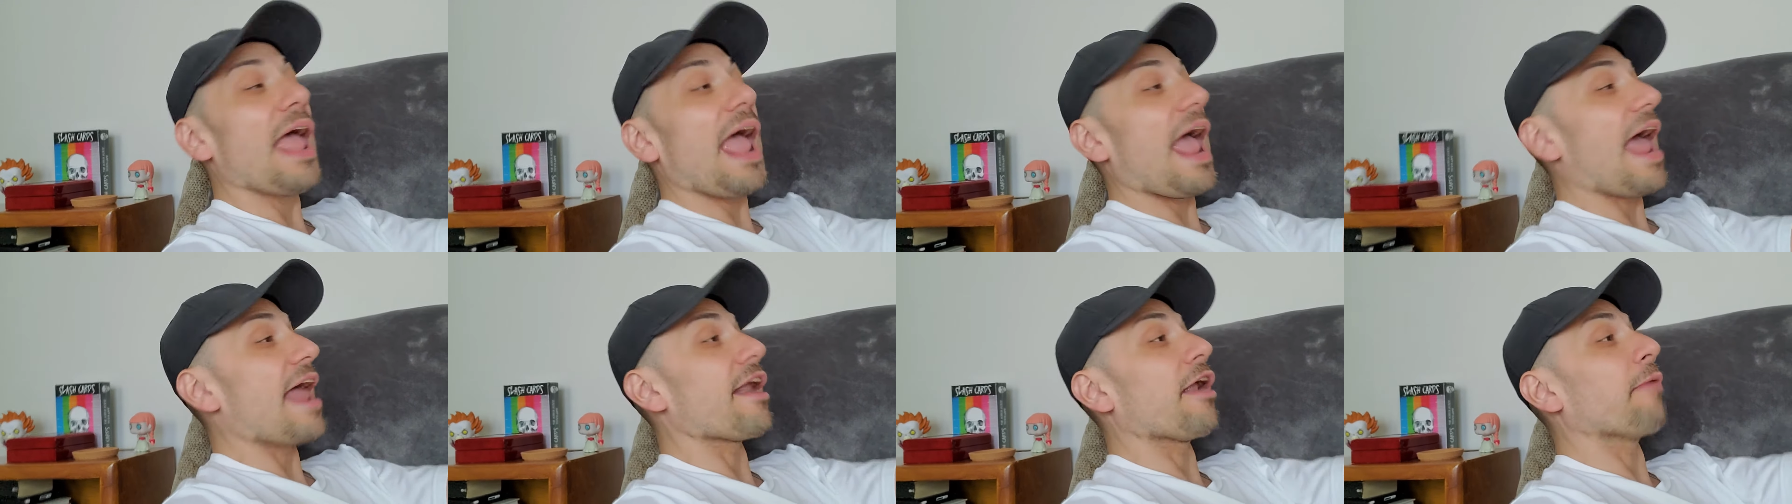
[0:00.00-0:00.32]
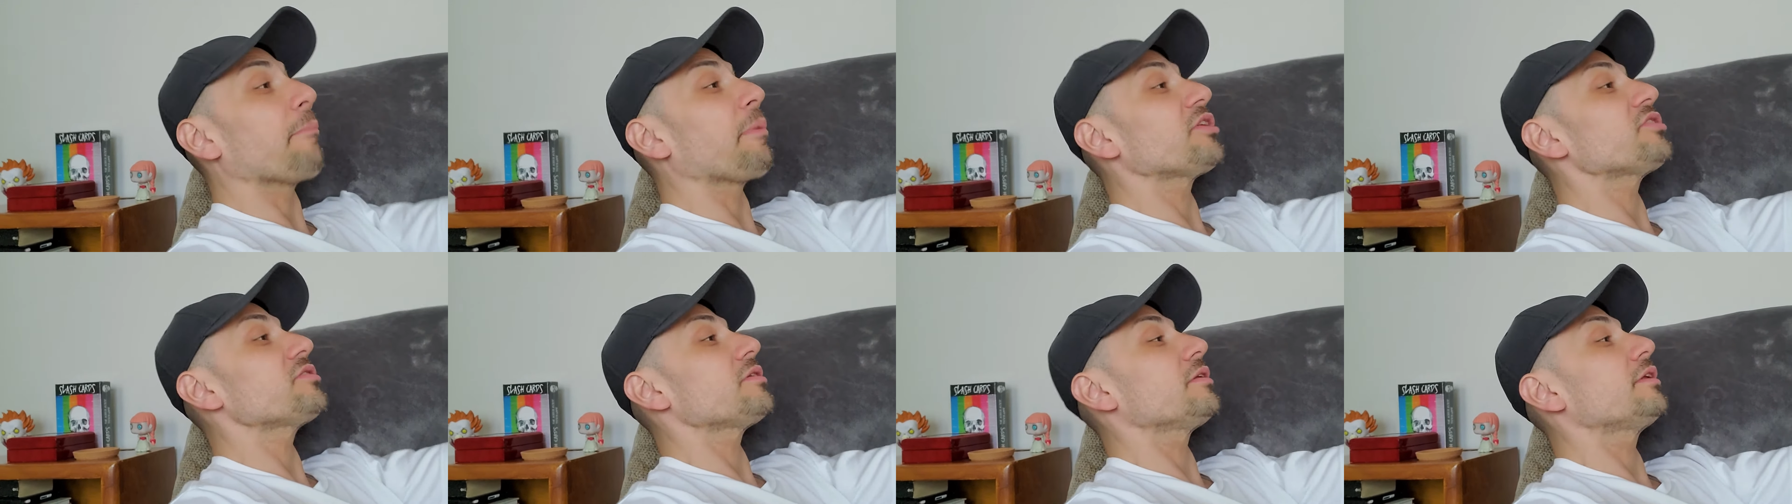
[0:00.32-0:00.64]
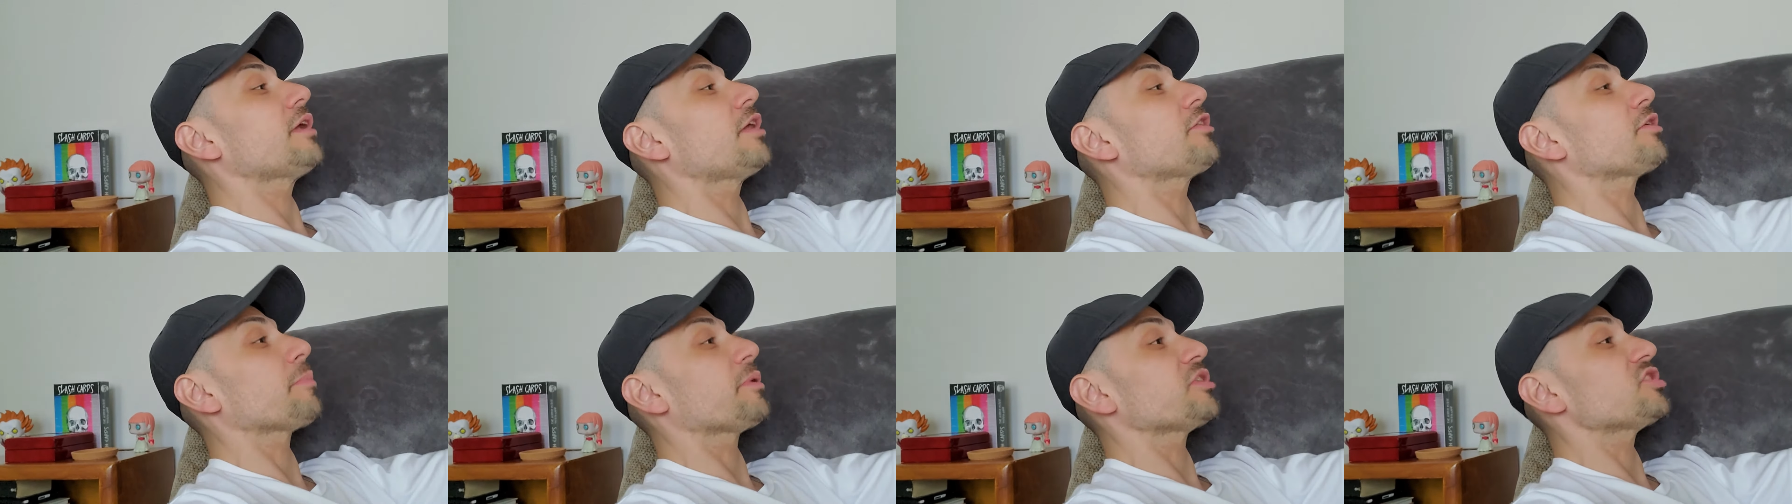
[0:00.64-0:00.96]
And
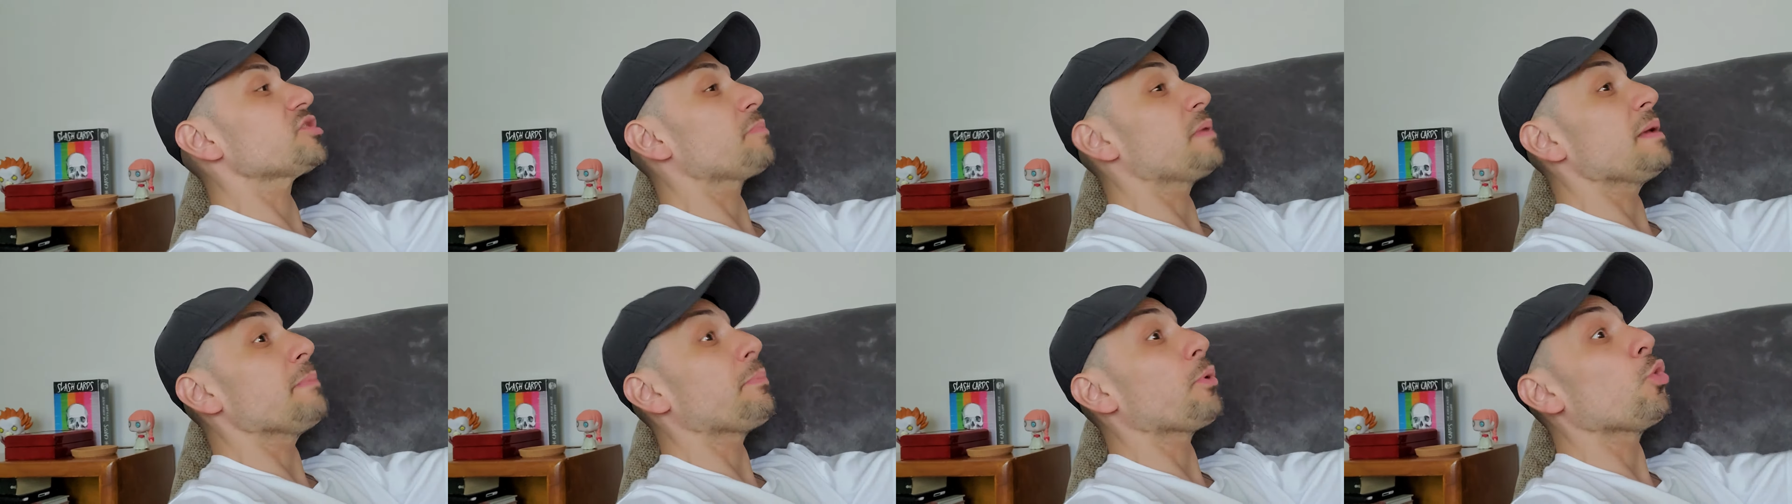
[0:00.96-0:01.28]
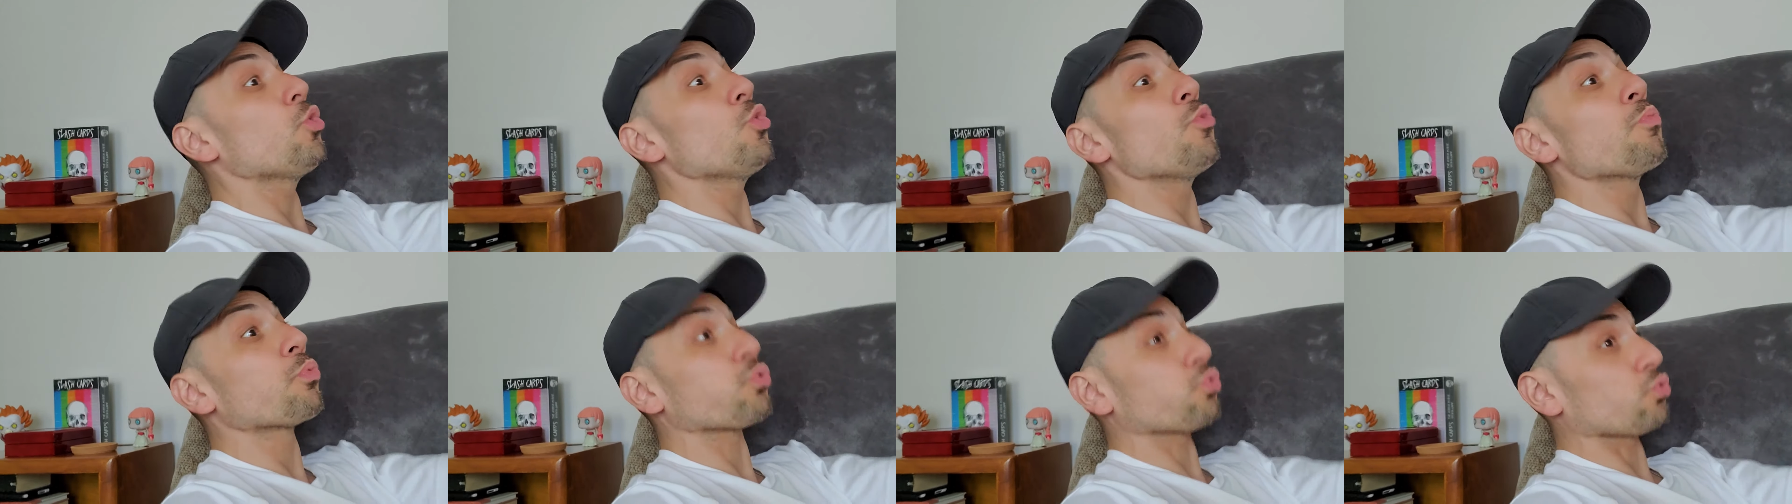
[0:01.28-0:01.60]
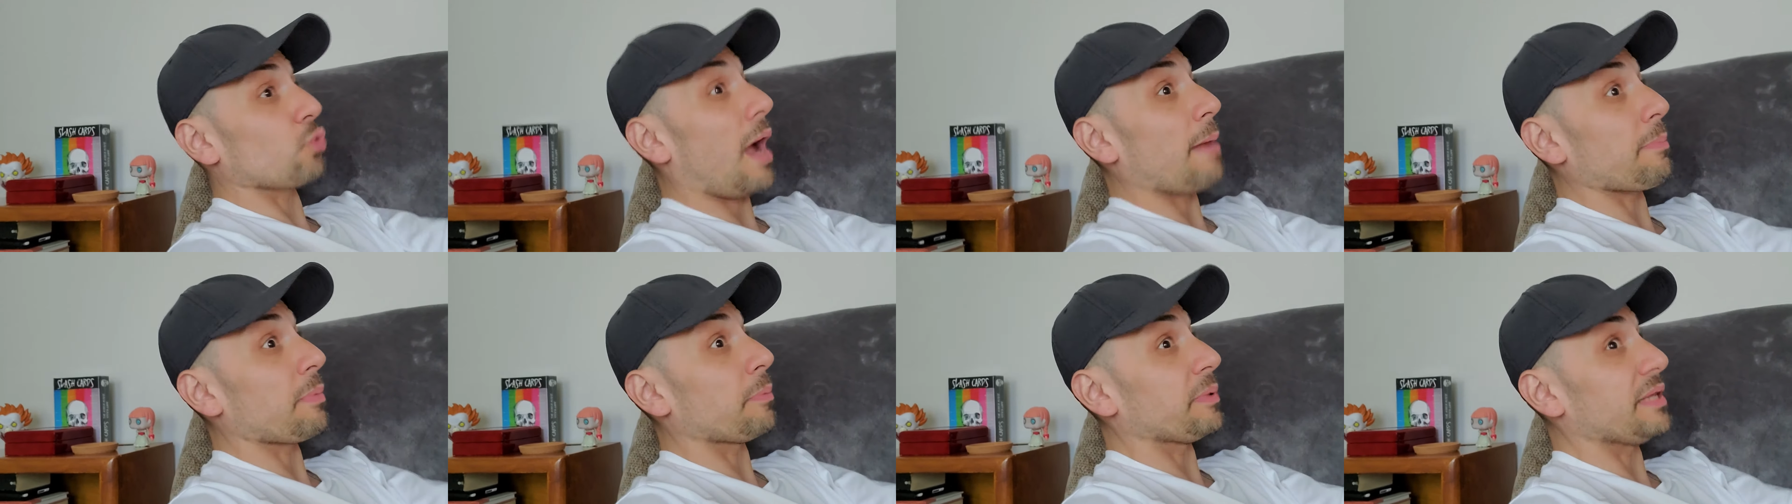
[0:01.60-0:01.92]
another bunch of people who
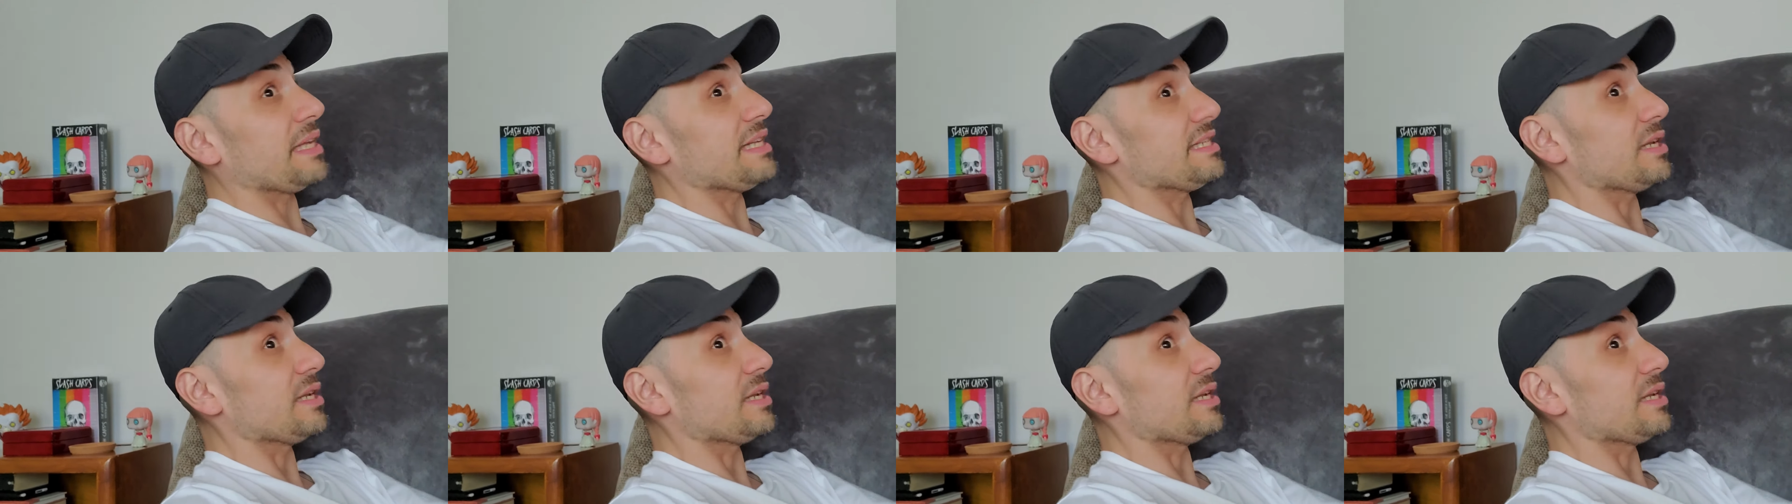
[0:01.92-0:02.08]
probably